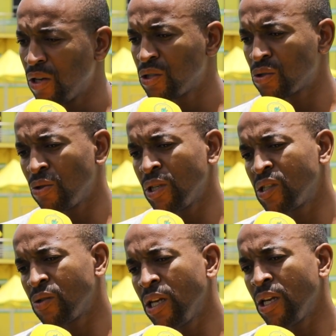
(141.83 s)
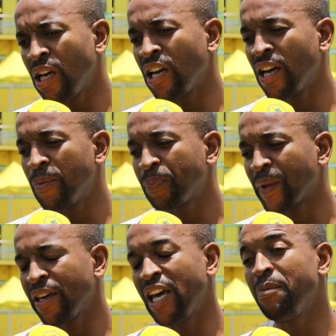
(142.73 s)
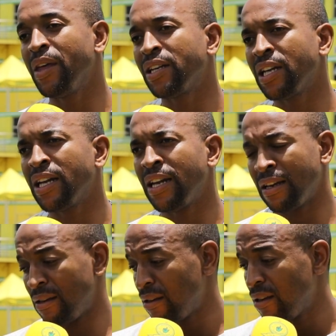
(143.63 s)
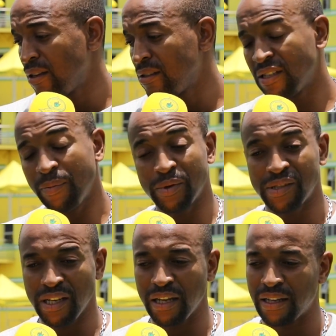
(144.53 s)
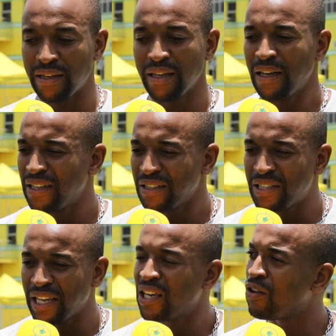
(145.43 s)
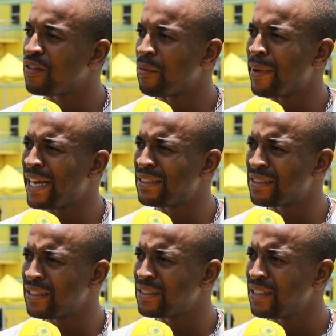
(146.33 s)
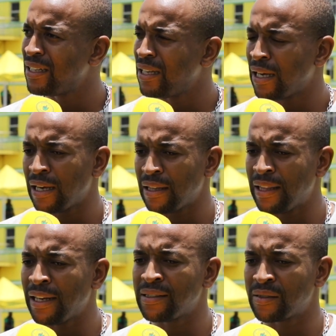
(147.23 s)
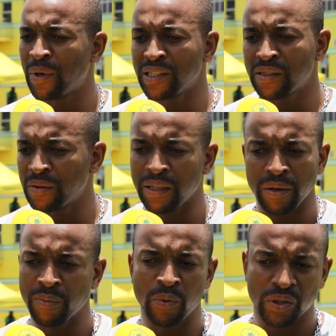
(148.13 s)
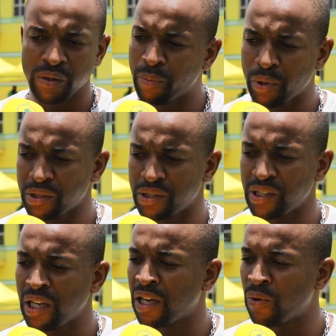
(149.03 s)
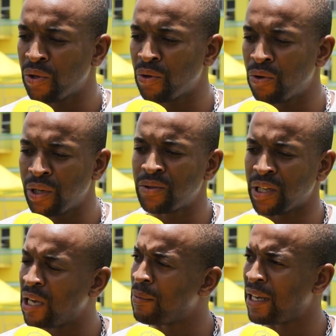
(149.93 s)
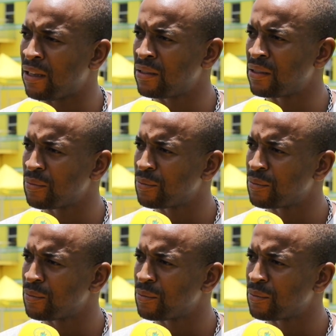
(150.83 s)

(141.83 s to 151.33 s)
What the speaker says: So it's really a game that, like Skip was saying, that take care of the mindset. That is most important when you go into a game like this.